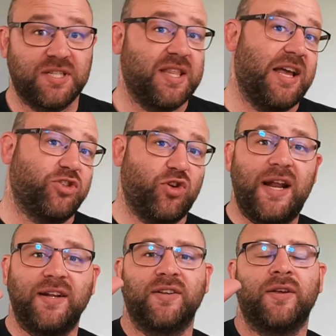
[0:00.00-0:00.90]
of that
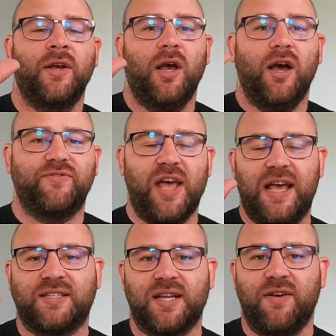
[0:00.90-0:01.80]
trend of
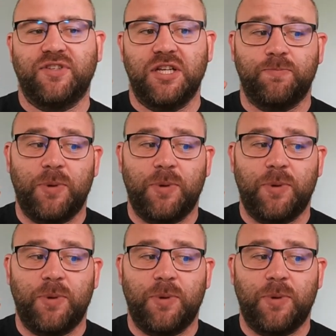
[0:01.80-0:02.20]
data services.